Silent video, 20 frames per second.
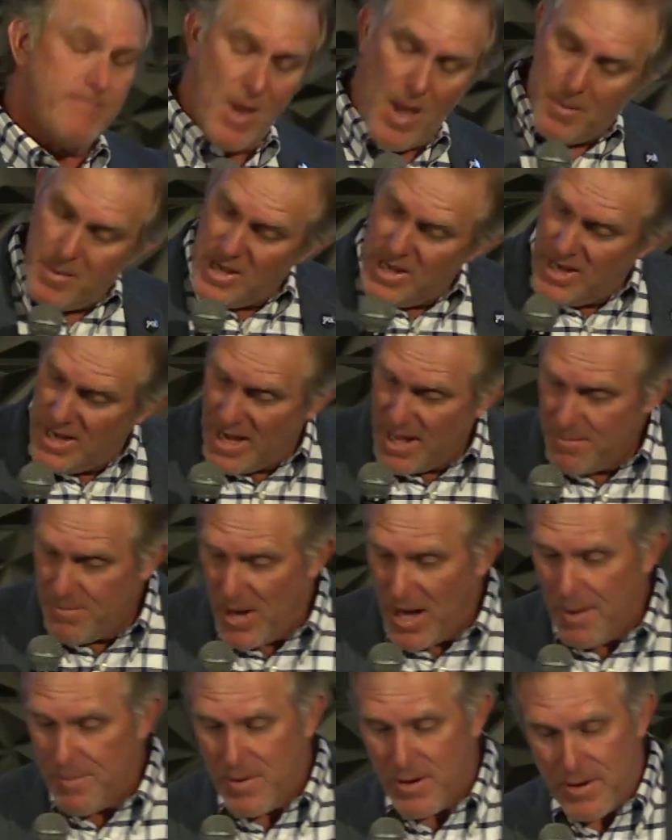I mean, it ain't
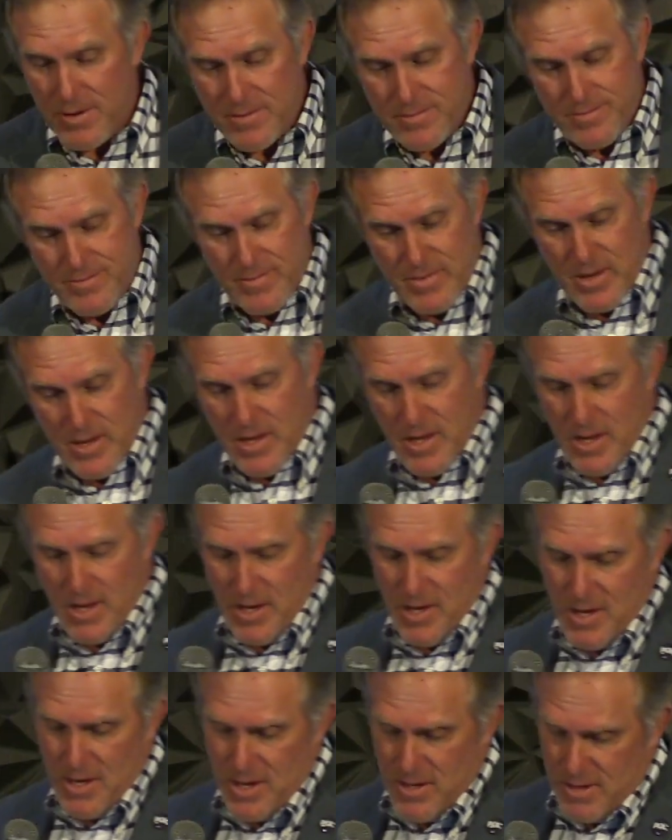popular,
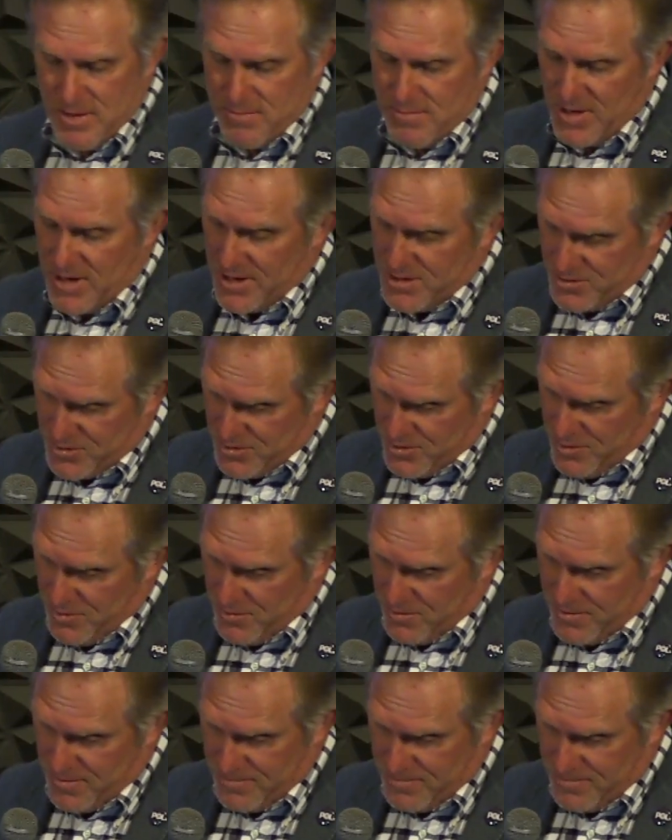but it's truth.